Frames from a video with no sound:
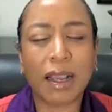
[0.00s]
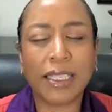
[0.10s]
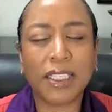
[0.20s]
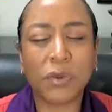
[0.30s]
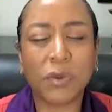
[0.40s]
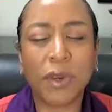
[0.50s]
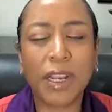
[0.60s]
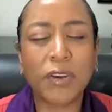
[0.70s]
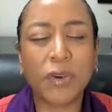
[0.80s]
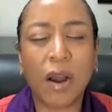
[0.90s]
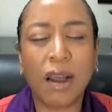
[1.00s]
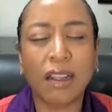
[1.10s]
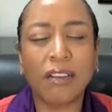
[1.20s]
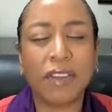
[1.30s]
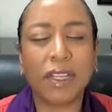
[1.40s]
I surrender
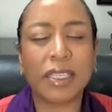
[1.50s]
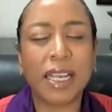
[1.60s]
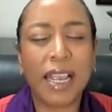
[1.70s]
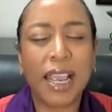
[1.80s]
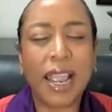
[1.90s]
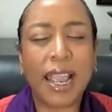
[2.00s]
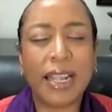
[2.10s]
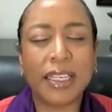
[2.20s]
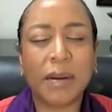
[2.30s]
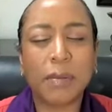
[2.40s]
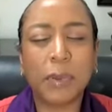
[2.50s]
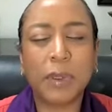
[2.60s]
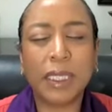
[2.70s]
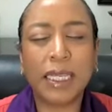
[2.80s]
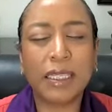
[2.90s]
all of it and
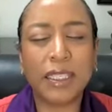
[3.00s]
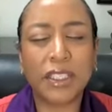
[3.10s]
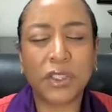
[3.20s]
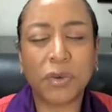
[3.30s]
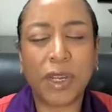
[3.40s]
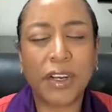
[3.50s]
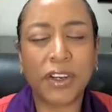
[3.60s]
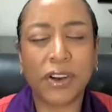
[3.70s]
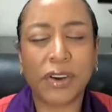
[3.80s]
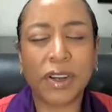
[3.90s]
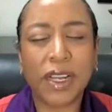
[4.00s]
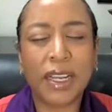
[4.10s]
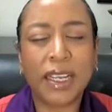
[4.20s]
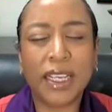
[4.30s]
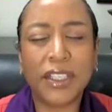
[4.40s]
completely surrender
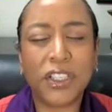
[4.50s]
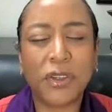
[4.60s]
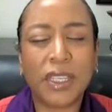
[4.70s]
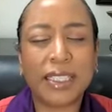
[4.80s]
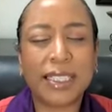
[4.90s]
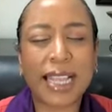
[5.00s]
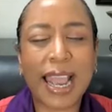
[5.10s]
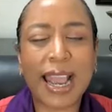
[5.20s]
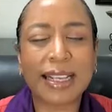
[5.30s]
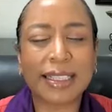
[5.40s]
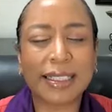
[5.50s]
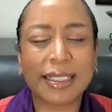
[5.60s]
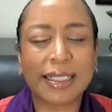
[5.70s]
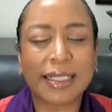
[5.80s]
into this ask.